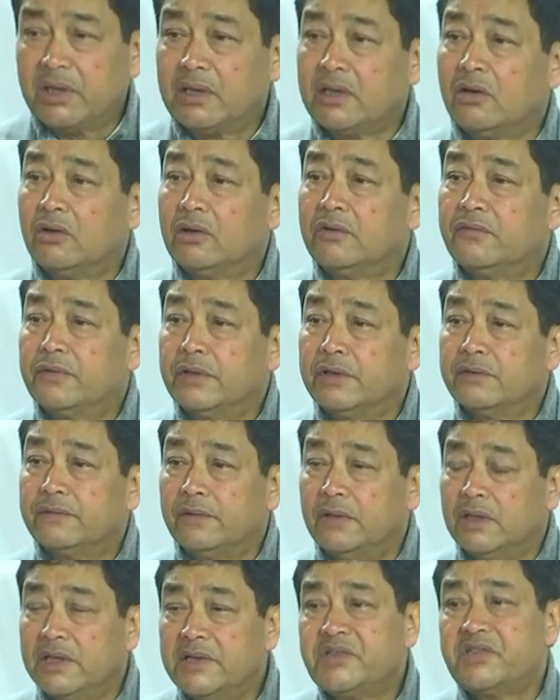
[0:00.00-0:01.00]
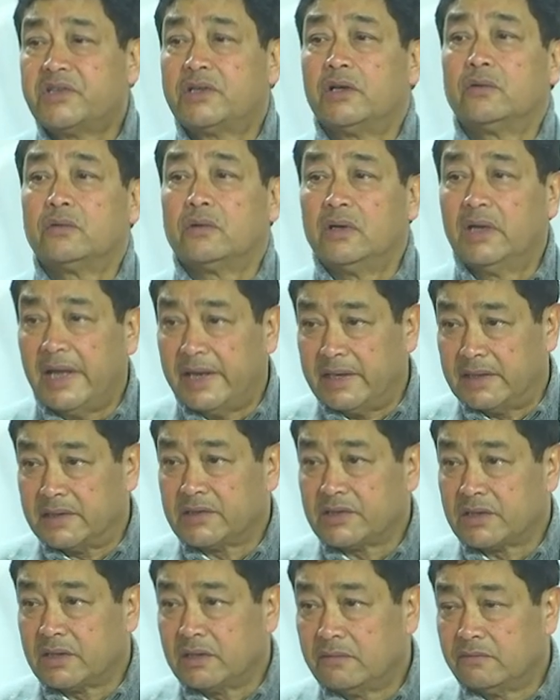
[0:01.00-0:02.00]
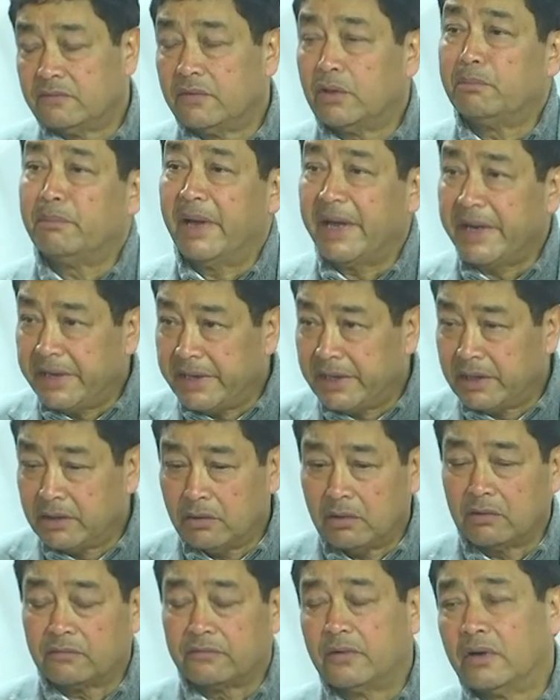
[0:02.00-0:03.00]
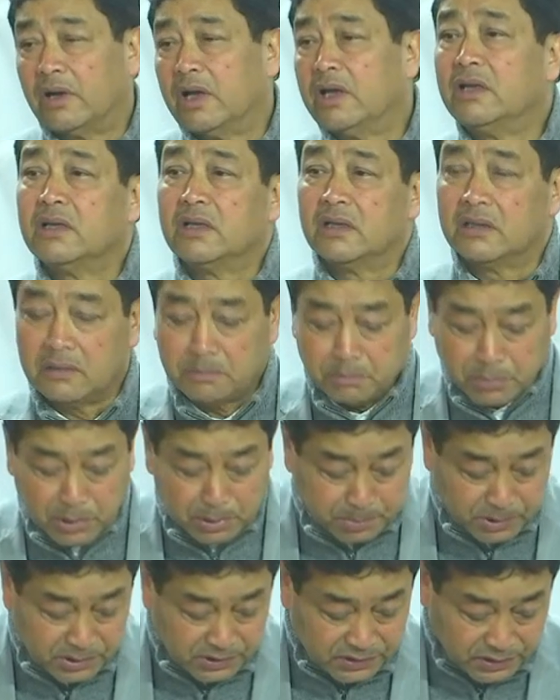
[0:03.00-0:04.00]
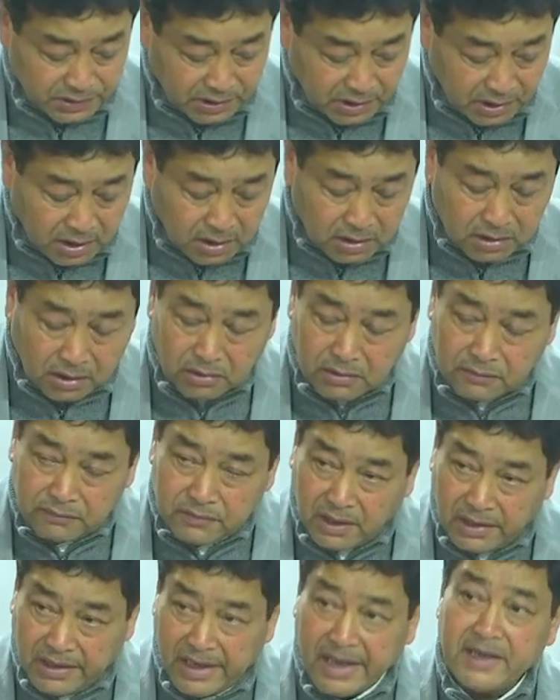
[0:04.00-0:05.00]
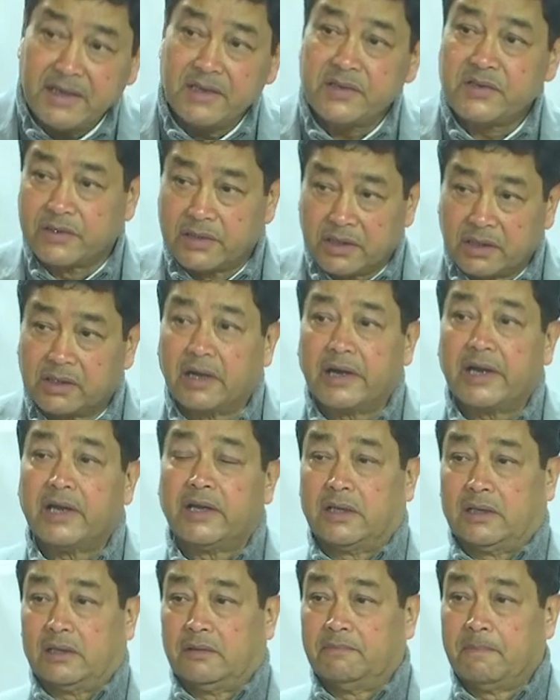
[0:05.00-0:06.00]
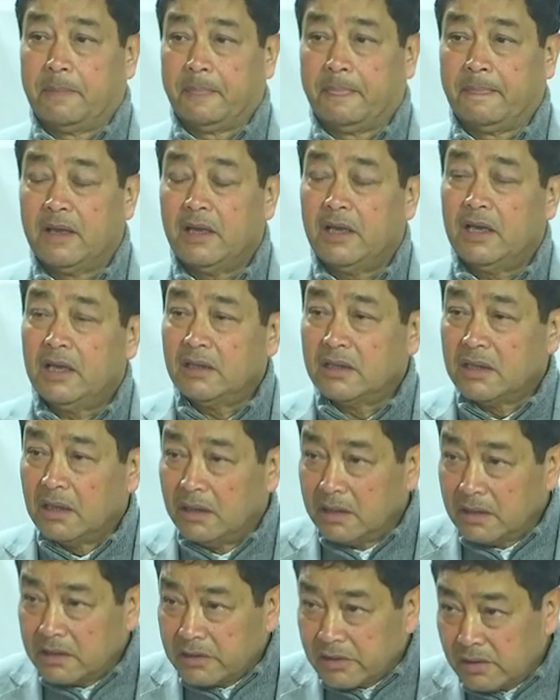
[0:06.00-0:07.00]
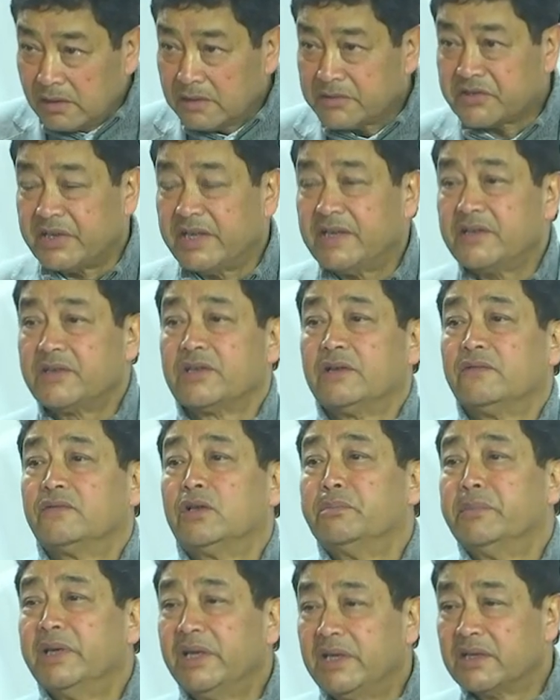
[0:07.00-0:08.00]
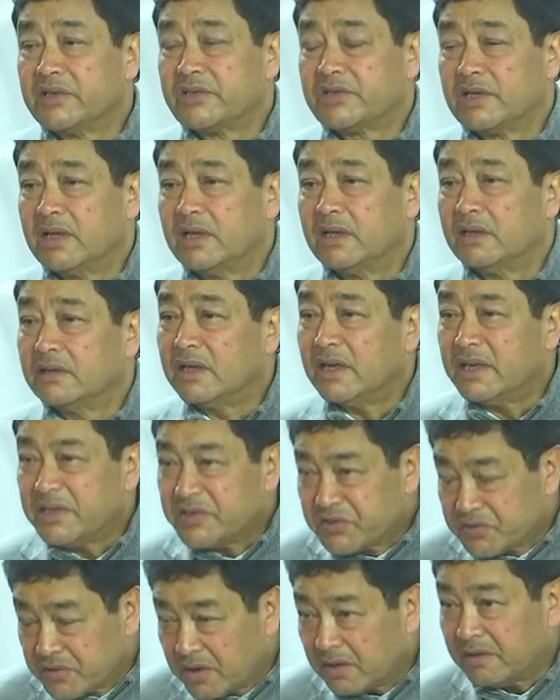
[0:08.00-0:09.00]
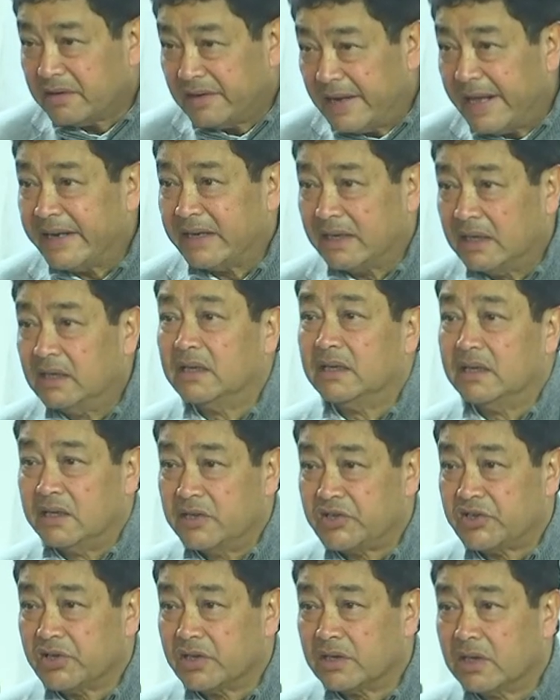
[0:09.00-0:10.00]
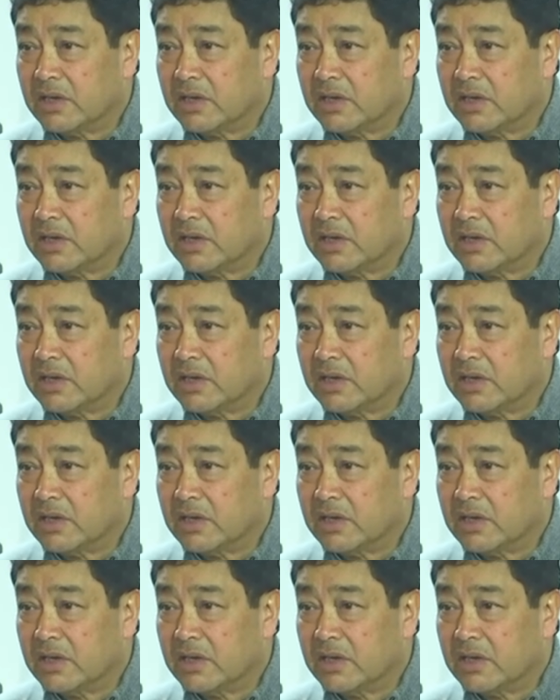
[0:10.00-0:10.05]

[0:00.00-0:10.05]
now if we've leased out lands for mining or for any other purpose, now if the land is degraded, in the literal sense of the meaning, sir, that is not land alienation,